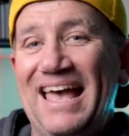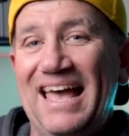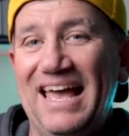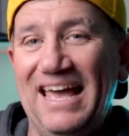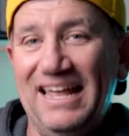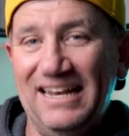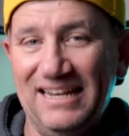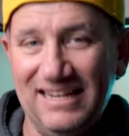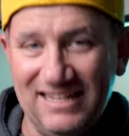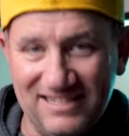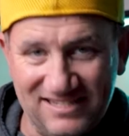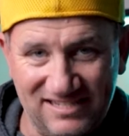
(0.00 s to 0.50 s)

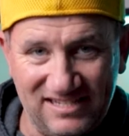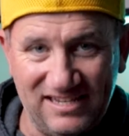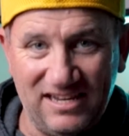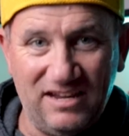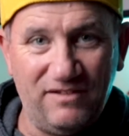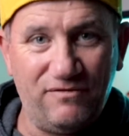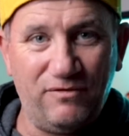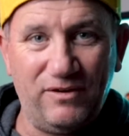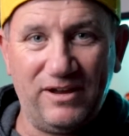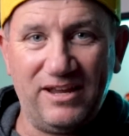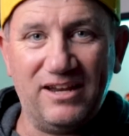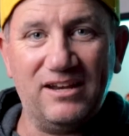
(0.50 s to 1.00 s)
and let's see
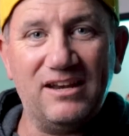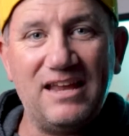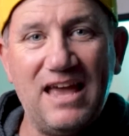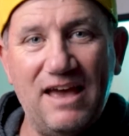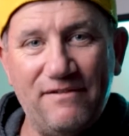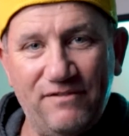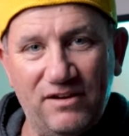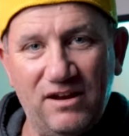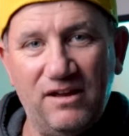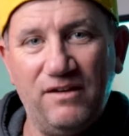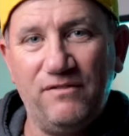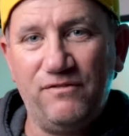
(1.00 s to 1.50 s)
if we can
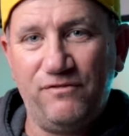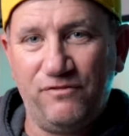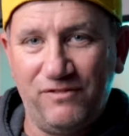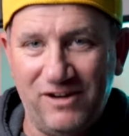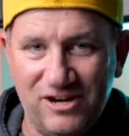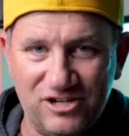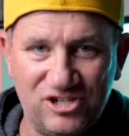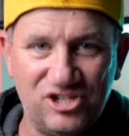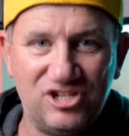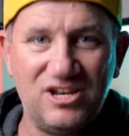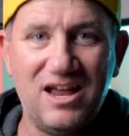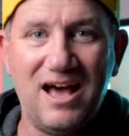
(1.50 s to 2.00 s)
have another
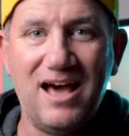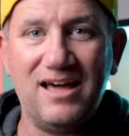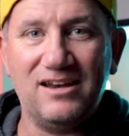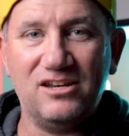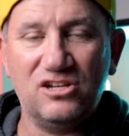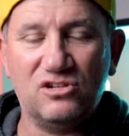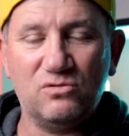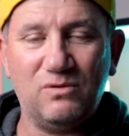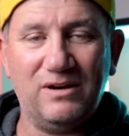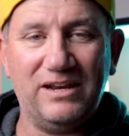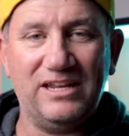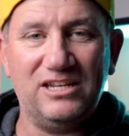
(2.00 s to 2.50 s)
fresh start
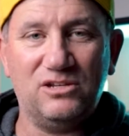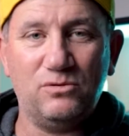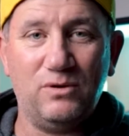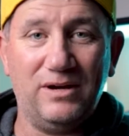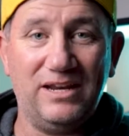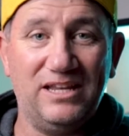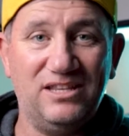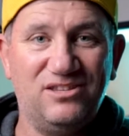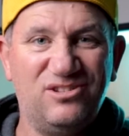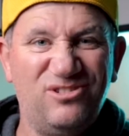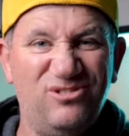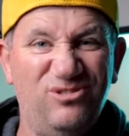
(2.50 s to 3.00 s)
in
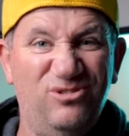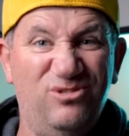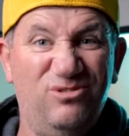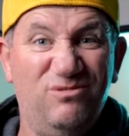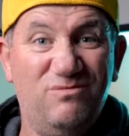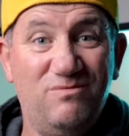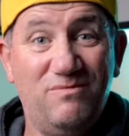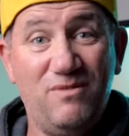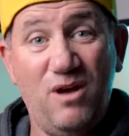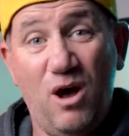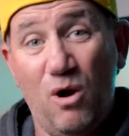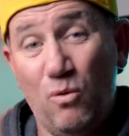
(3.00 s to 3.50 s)
2022.
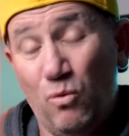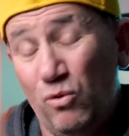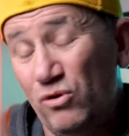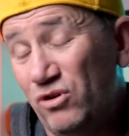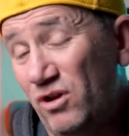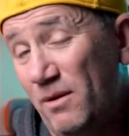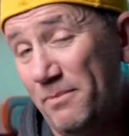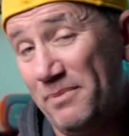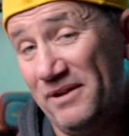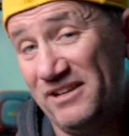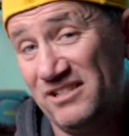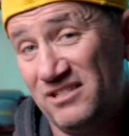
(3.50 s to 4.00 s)
I would
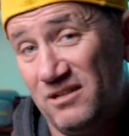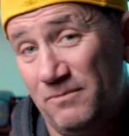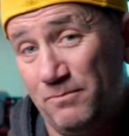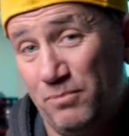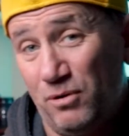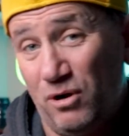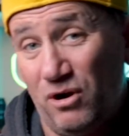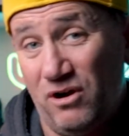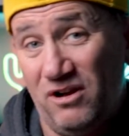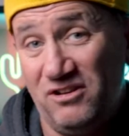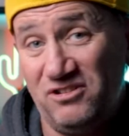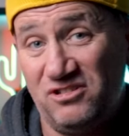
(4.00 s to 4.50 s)
not be
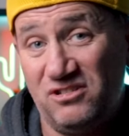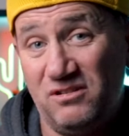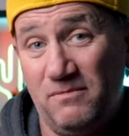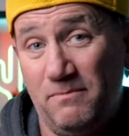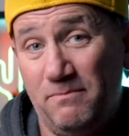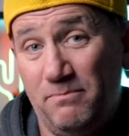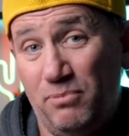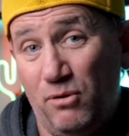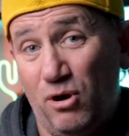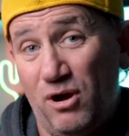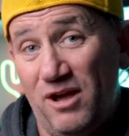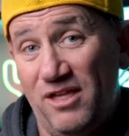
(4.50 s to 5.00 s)
surprised
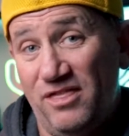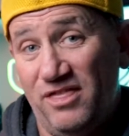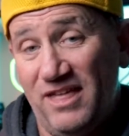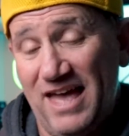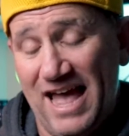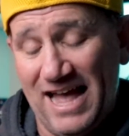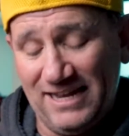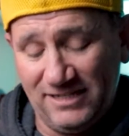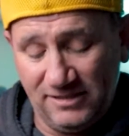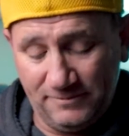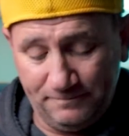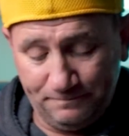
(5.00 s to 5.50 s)
by
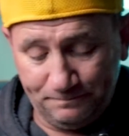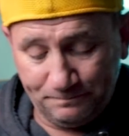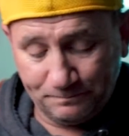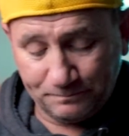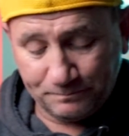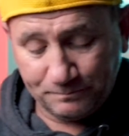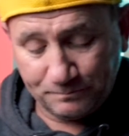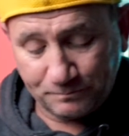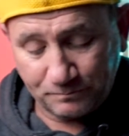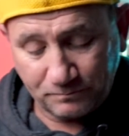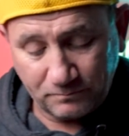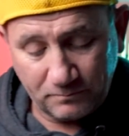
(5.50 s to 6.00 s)
that.
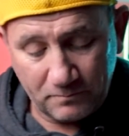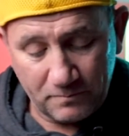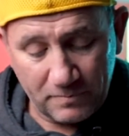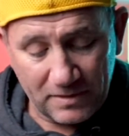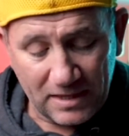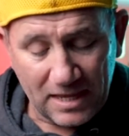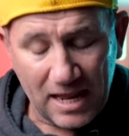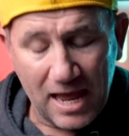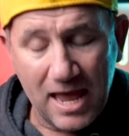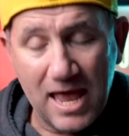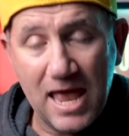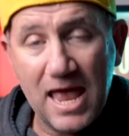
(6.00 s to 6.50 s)

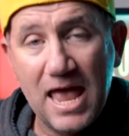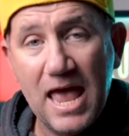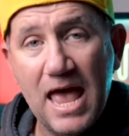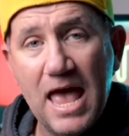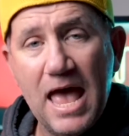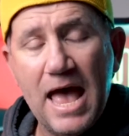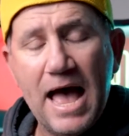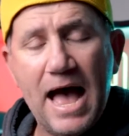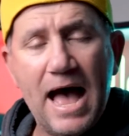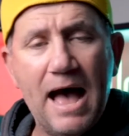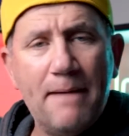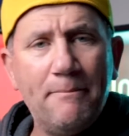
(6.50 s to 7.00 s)

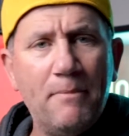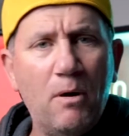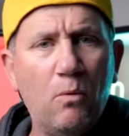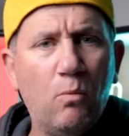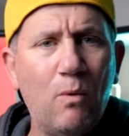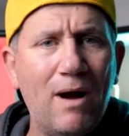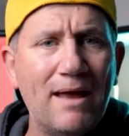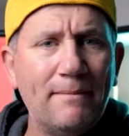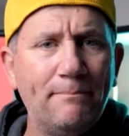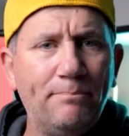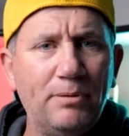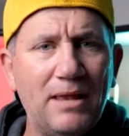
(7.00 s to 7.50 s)

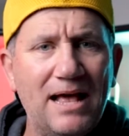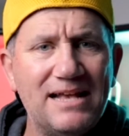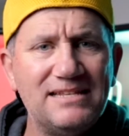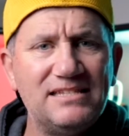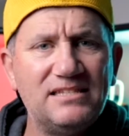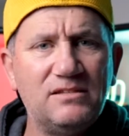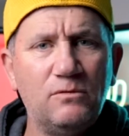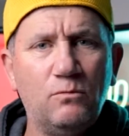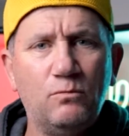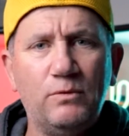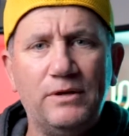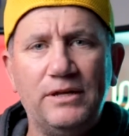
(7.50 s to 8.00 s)

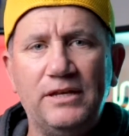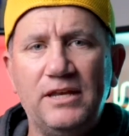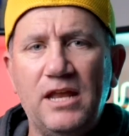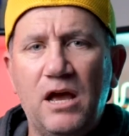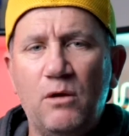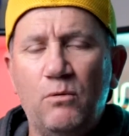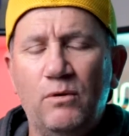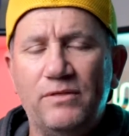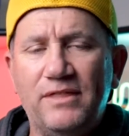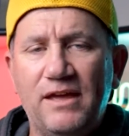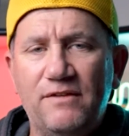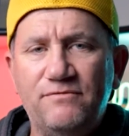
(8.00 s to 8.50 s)
Oneplus, we
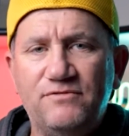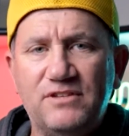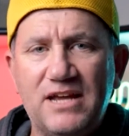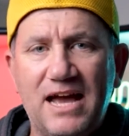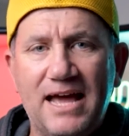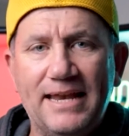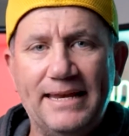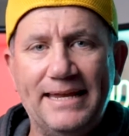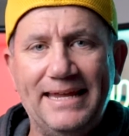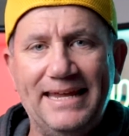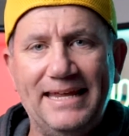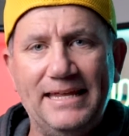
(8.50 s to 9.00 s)
know what they've
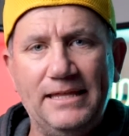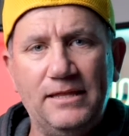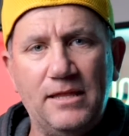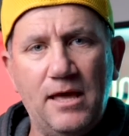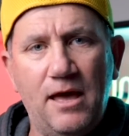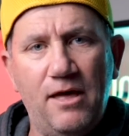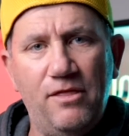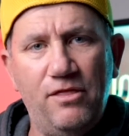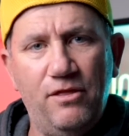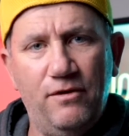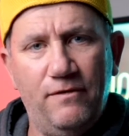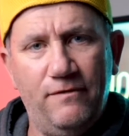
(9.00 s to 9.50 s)
done in
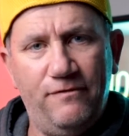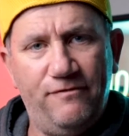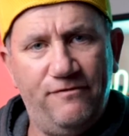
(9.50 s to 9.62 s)
the